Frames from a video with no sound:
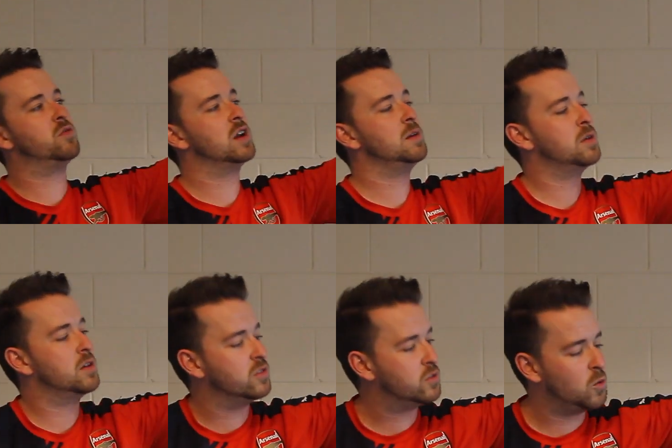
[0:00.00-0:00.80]
really,
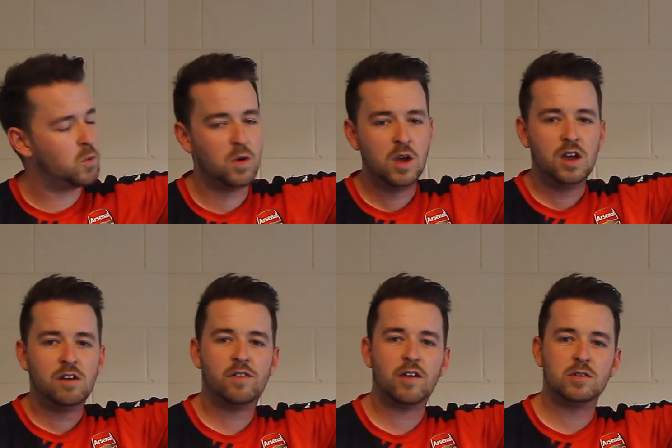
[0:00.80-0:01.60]
because it's all
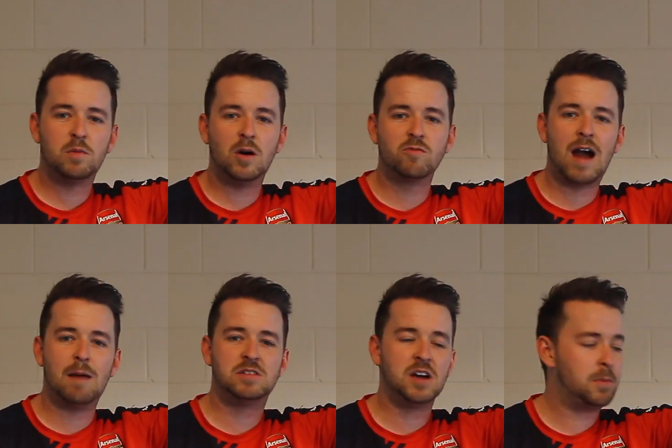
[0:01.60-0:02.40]
very well
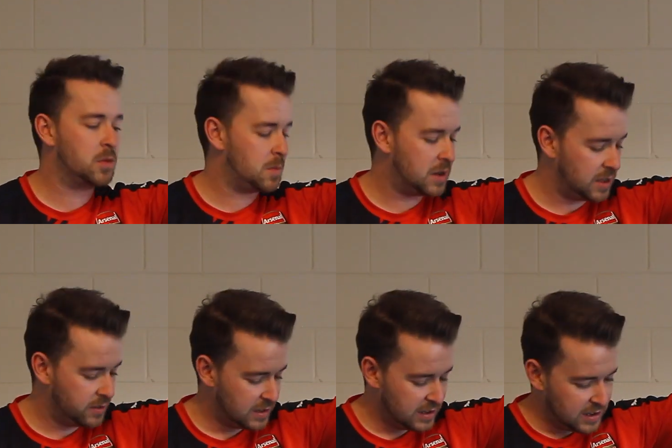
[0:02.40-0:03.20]
wrapped up at the minute.
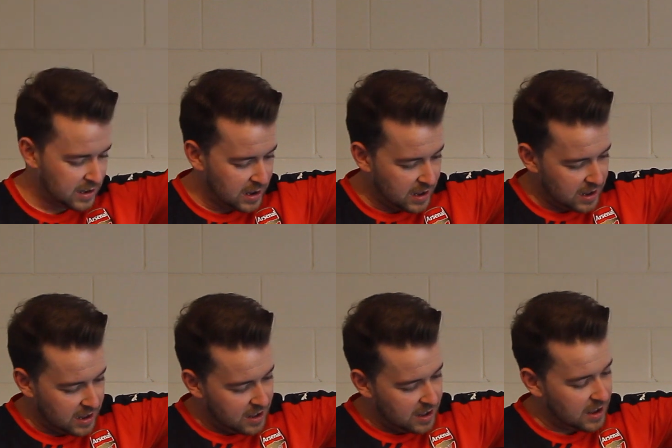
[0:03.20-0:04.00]

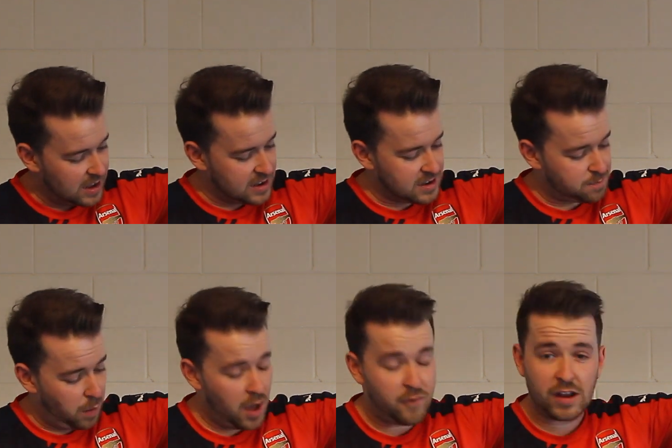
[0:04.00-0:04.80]
And
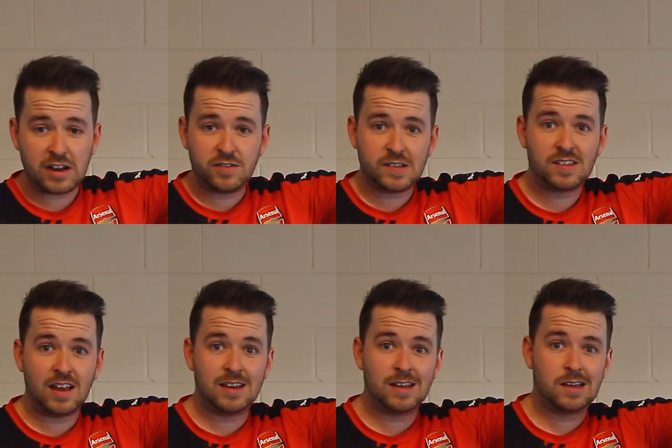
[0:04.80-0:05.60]
perfect for
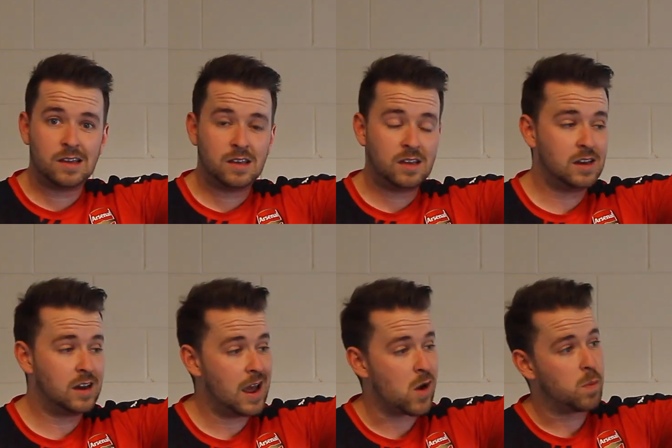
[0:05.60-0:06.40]
sending in
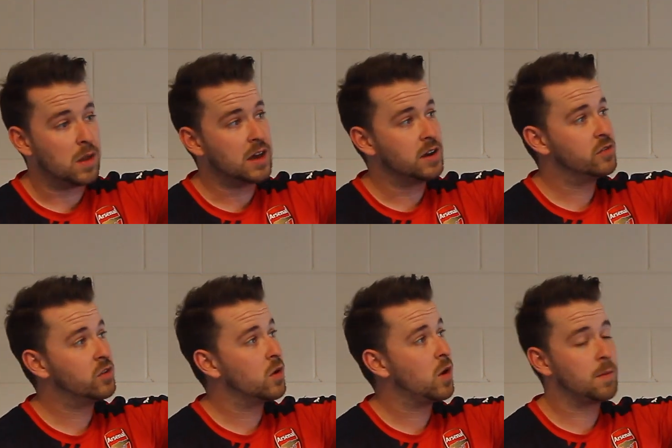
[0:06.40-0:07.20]
an aeroplane,
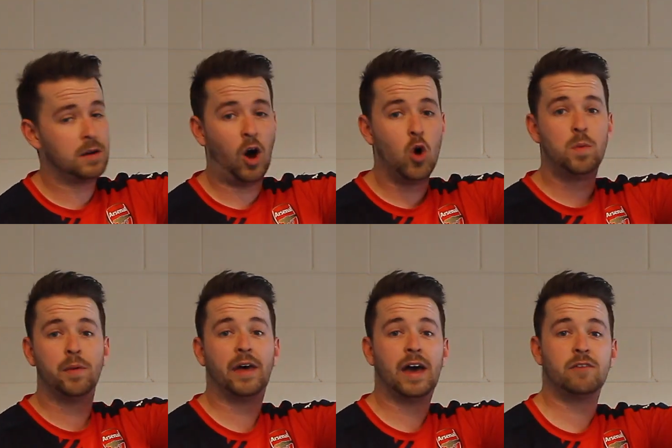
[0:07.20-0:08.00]
so I'm going to
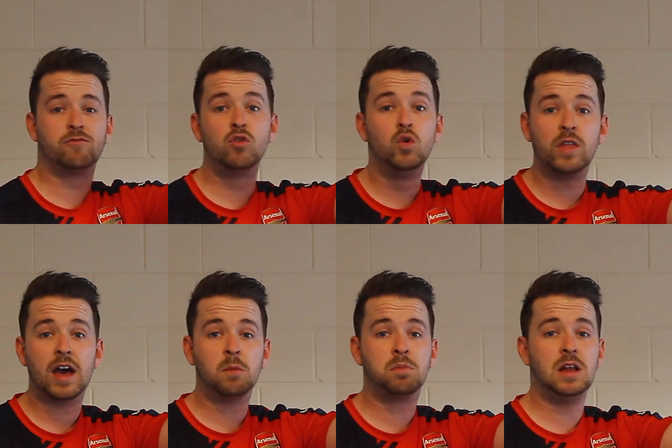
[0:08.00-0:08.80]
open that and ruin
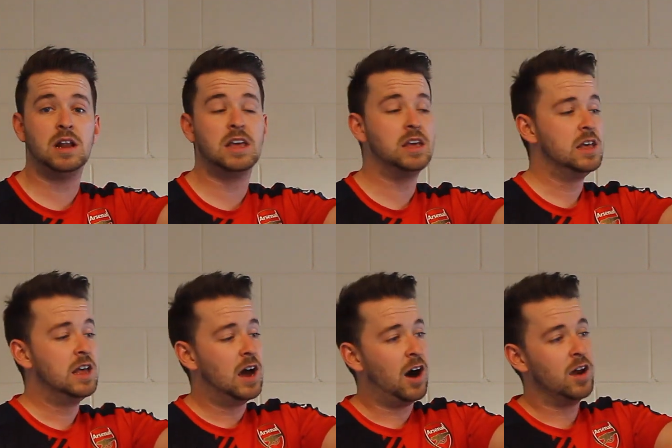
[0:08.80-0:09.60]
that completely.
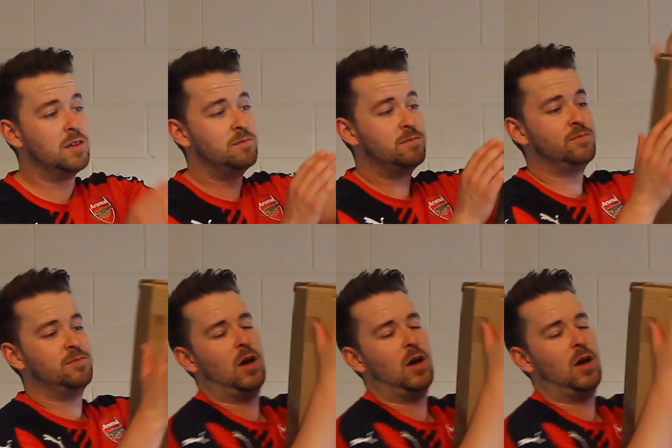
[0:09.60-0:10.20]
I'm